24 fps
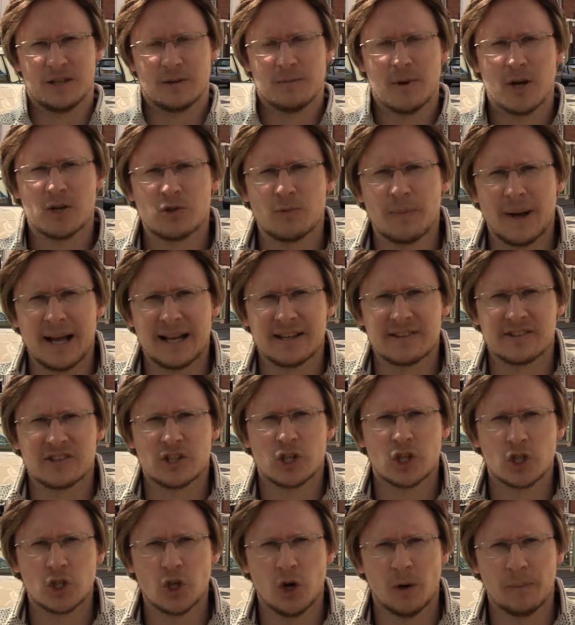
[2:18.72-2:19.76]
commercial banks
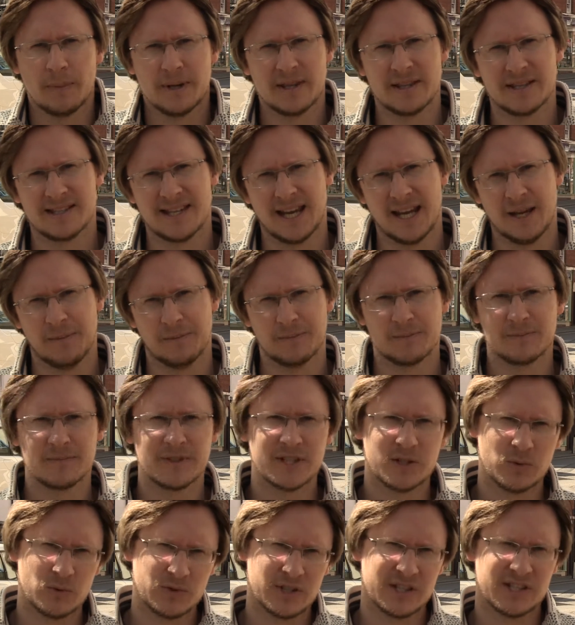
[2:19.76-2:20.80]
could not be the same.
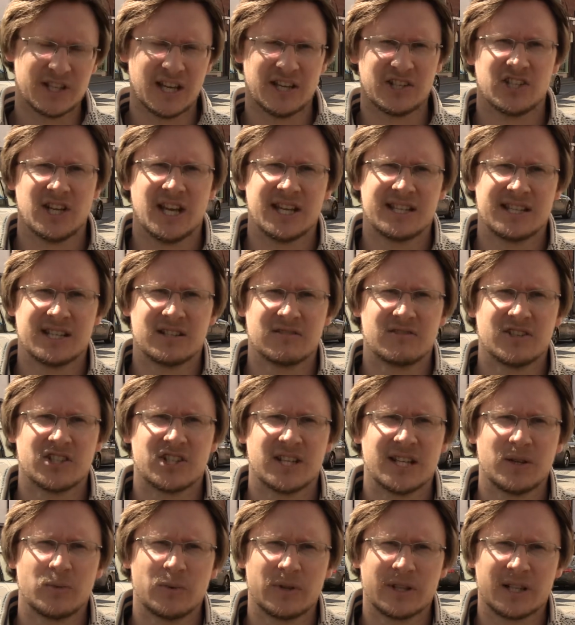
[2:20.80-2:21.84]
This was initiated
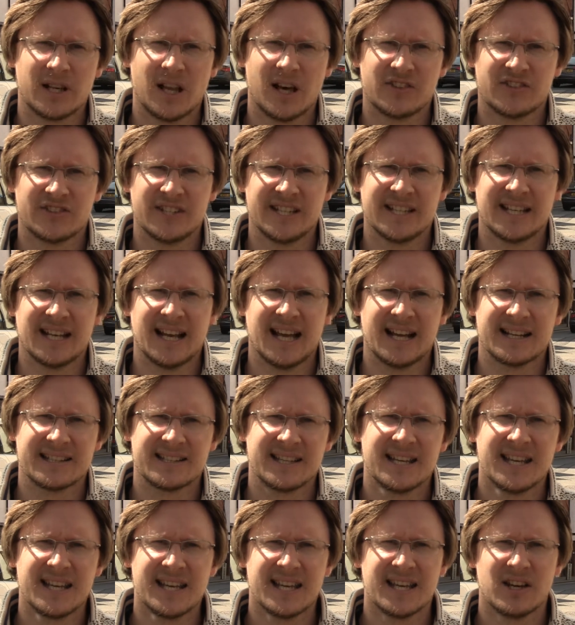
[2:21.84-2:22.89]
originally with the Glass-Steagall Act
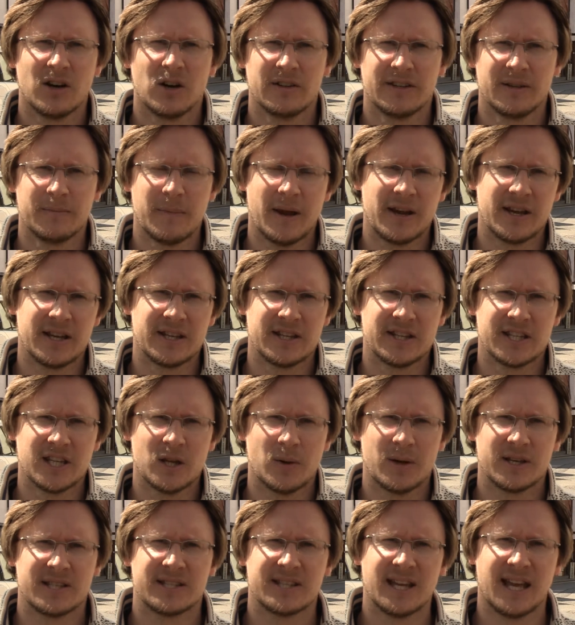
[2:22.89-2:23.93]
or in the
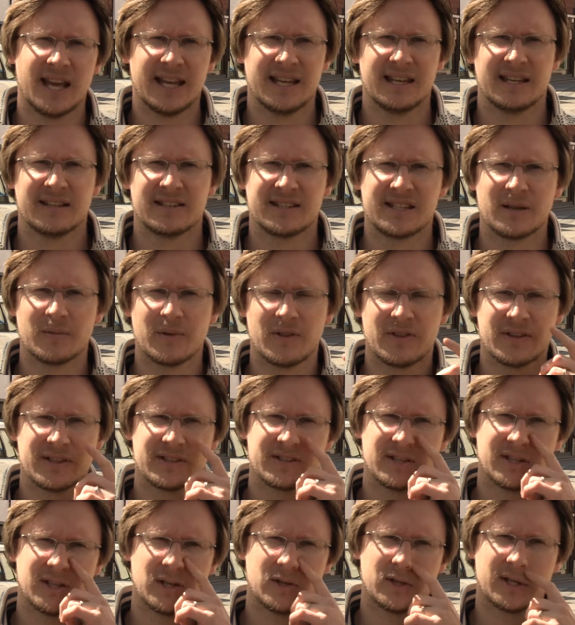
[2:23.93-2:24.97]
USA and similar
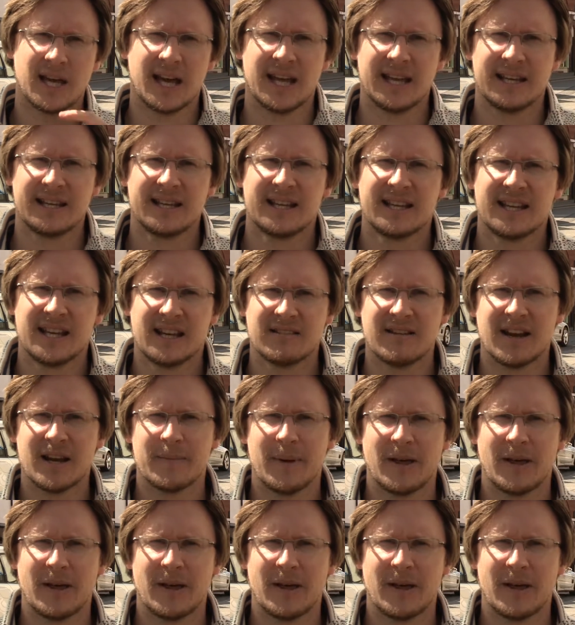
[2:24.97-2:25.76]
things in the UK around